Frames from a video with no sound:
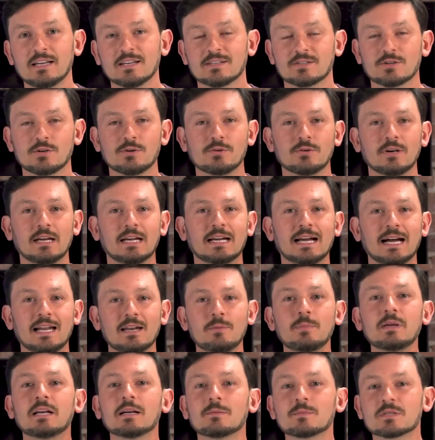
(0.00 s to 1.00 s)
So it
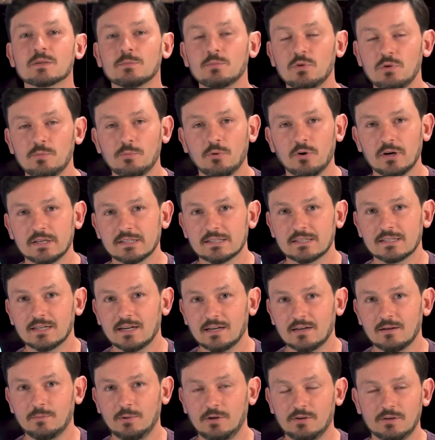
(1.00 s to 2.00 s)
kind of becomes a moot point to
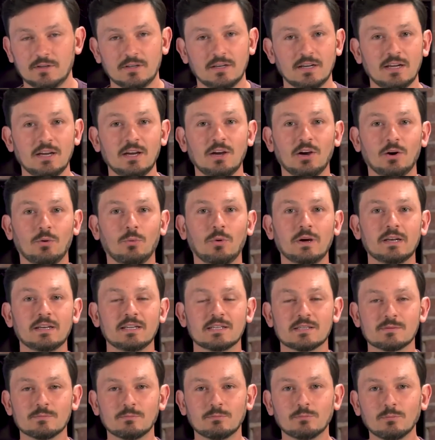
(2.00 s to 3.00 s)
talk about it. What
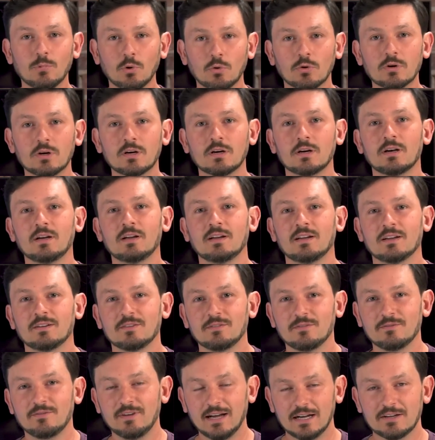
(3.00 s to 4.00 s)
is more
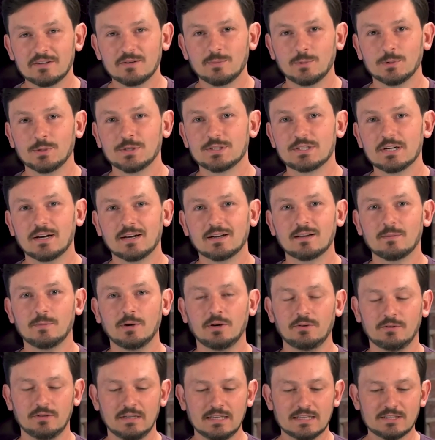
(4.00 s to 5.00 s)
valuable to talk
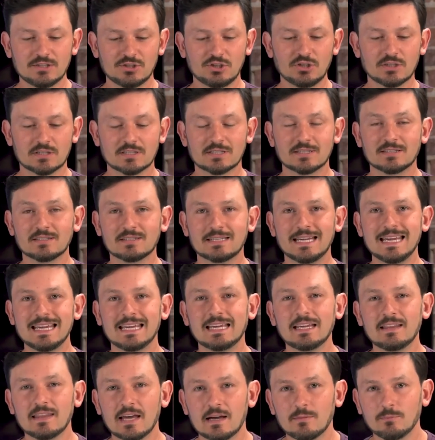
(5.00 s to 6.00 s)
about is just
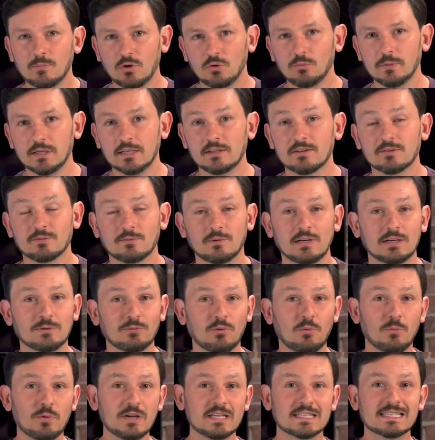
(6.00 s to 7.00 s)
taking that moment, right?
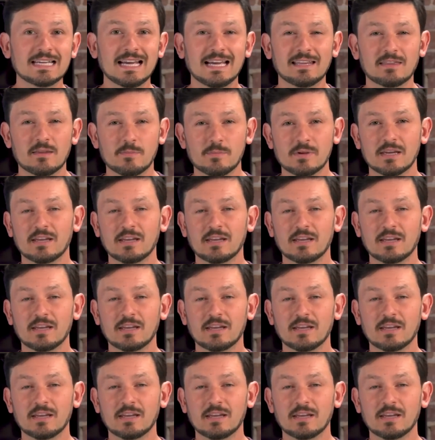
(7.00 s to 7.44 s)
When we say at the